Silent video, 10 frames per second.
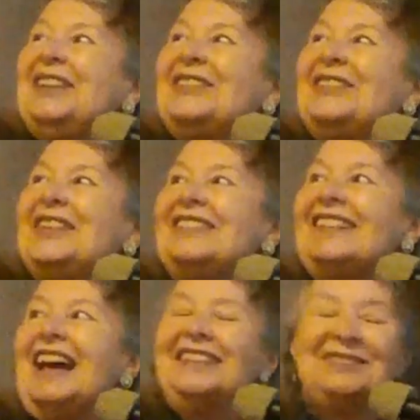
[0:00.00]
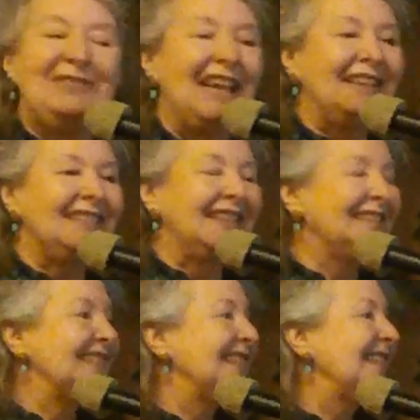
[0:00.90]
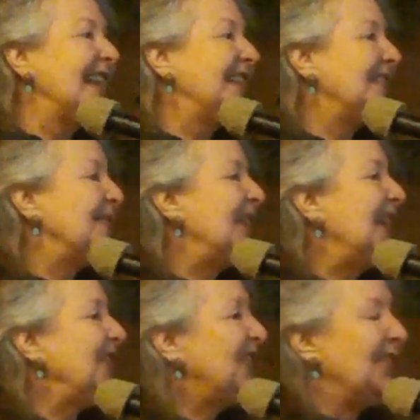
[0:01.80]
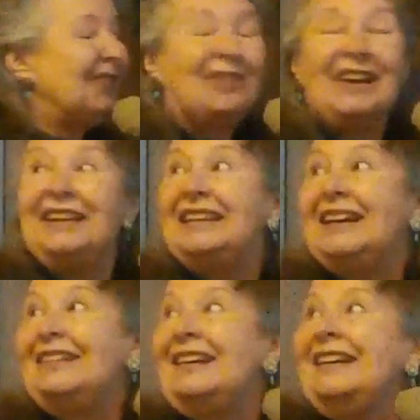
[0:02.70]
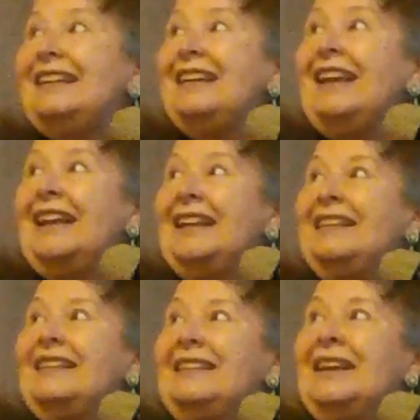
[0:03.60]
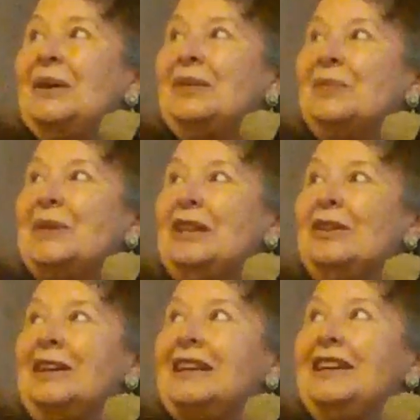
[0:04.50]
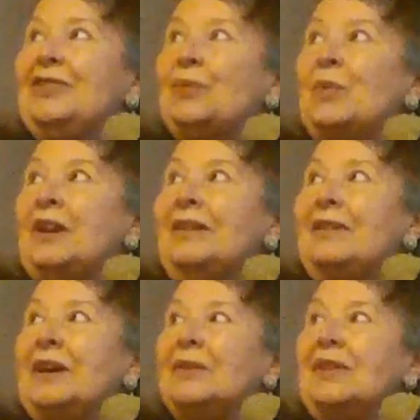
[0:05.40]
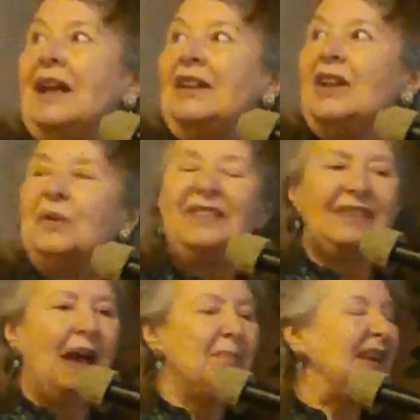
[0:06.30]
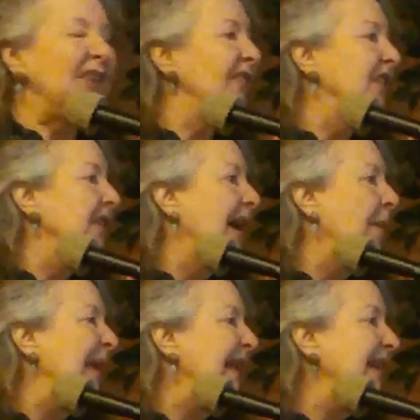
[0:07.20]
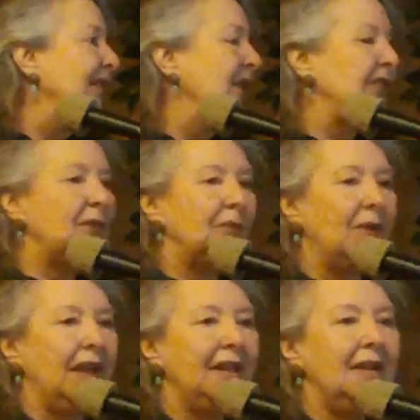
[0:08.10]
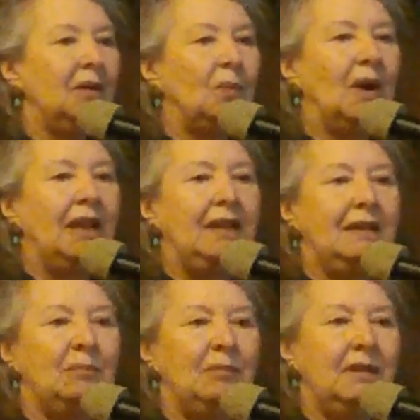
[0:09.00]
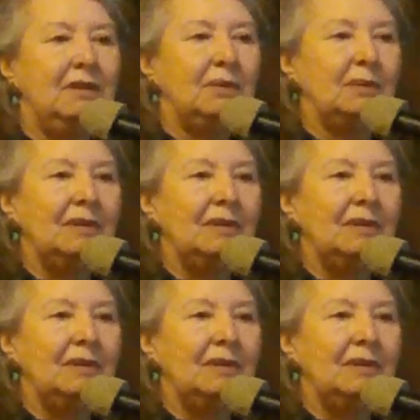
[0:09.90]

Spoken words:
So there's lots of flags because there's lots of nations right now, right? And as we look at each one of those, notice how many of those are red, white, and blue.